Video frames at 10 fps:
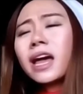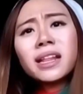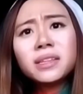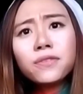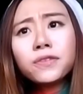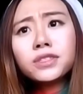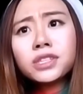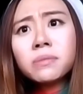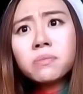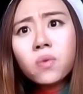I like the fish
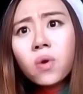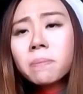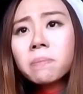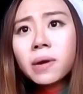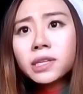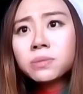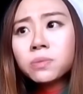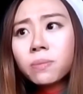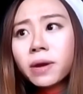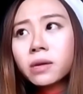skin much
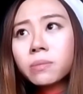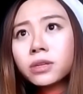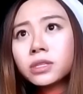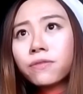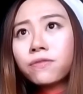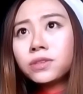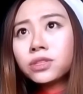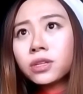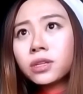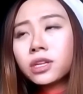more better, because the
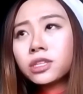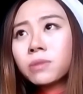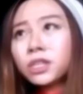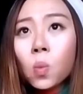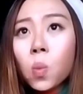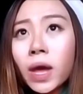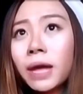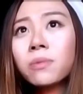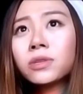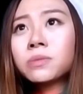fish skin is
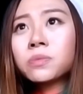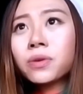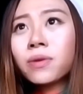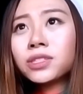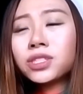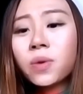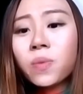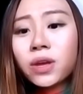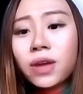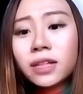way much more crunchy, and
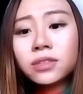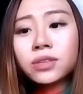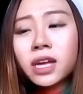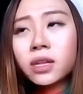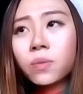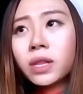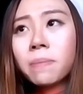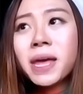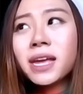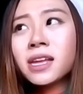when you eat together
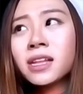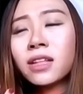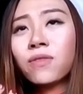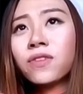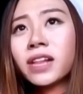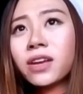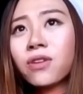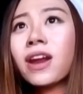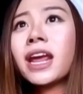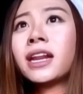with bacon, you feel like
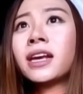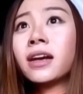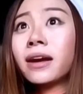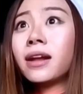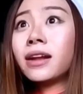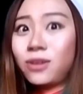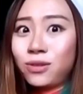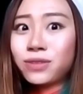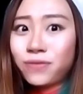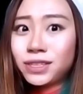you're eating
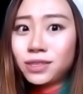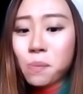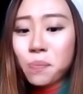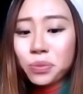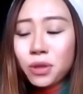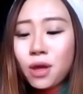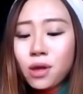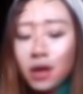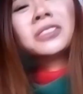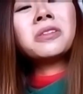lutefisk.
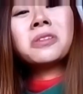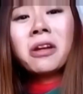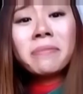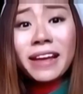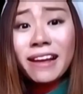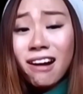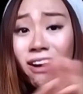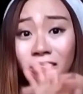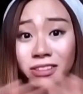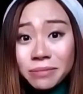This is not my
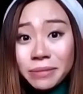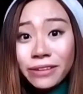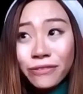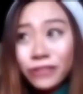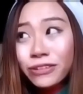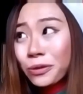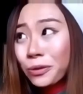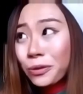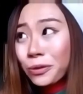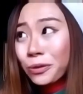ultimate favorite
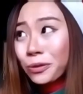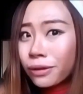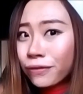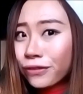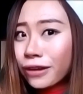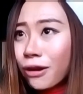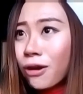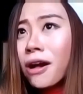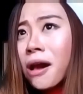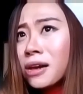Norwegian Christmas food at
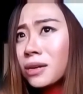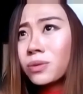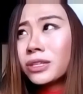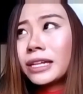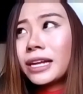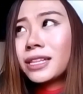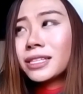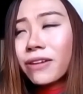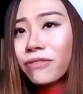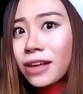all. I wouldn't eat
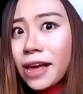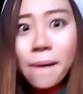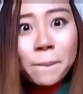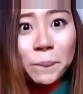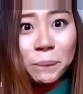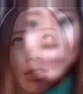this every day.